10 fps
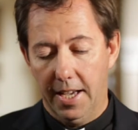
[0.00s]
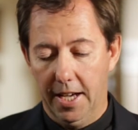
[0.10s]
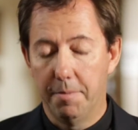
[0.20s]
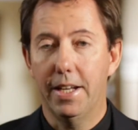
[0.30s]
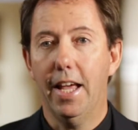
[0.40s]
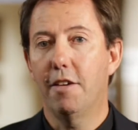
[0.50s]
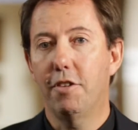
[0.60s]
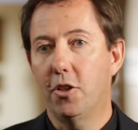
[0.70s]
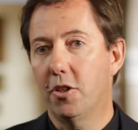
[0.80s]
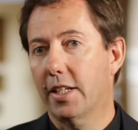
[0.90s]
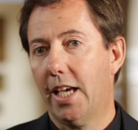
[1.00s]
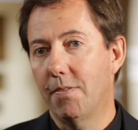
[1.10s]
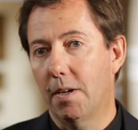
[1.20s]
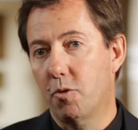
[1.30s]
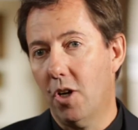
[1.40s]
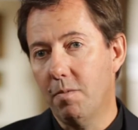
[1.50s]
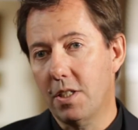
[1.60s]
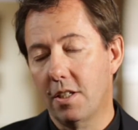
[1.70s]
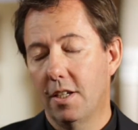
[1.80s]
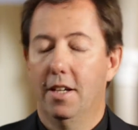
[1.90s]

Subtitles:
And AV Unit came up trumps.